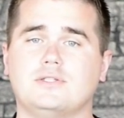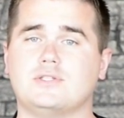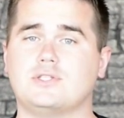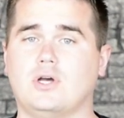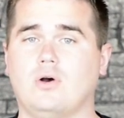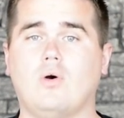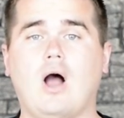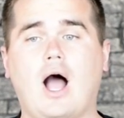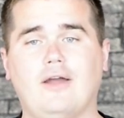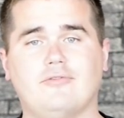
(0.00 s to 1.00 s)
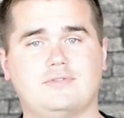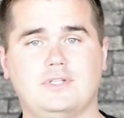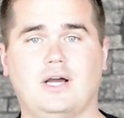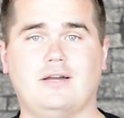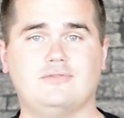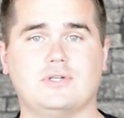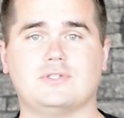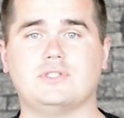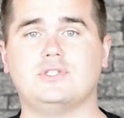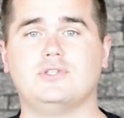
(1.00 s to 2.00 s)
So I've
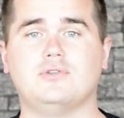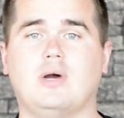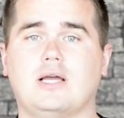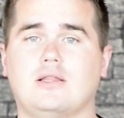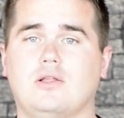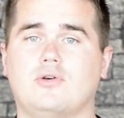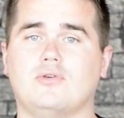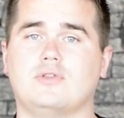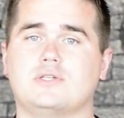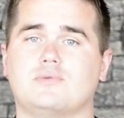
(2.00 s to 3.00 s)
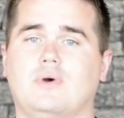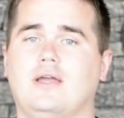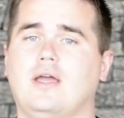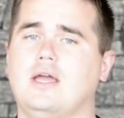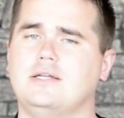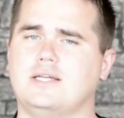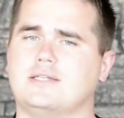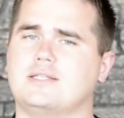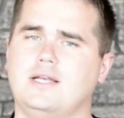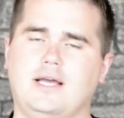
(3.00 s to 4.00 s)
chosen to do my logo this way.
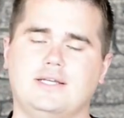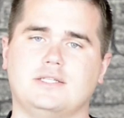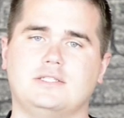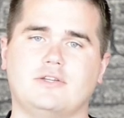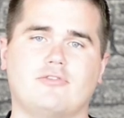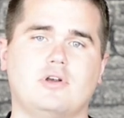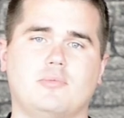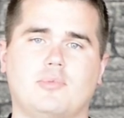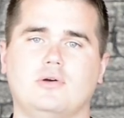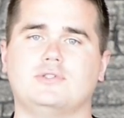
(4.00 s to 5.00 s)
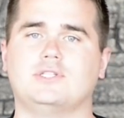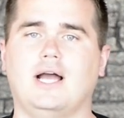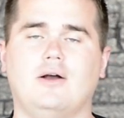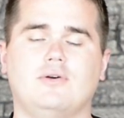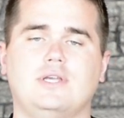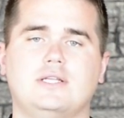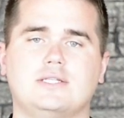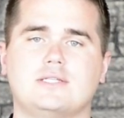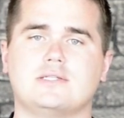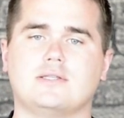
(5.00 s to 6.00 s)
Dustin has a different approach to how he
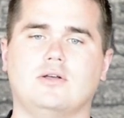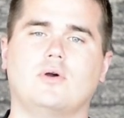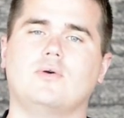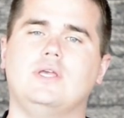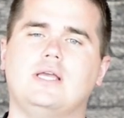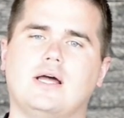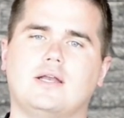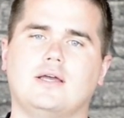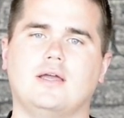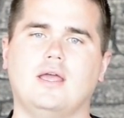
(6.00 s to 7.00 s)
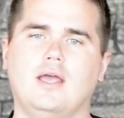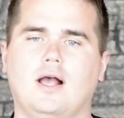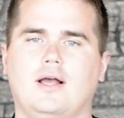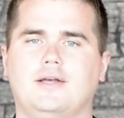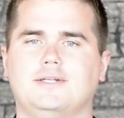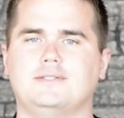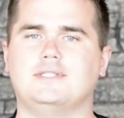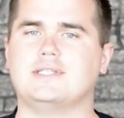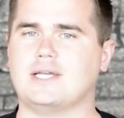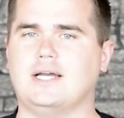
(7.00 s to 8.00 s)
does his logo. He kind of
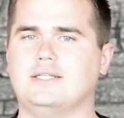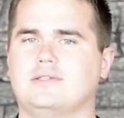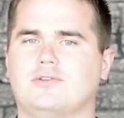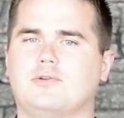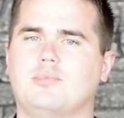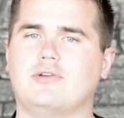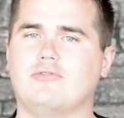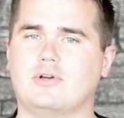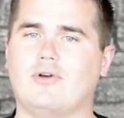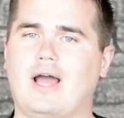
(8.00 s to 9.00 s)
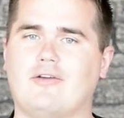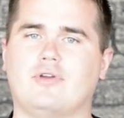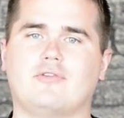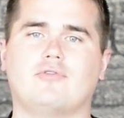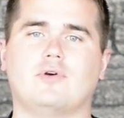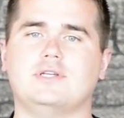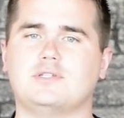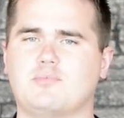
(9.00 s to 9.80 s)
designed a little bit of a graphic for his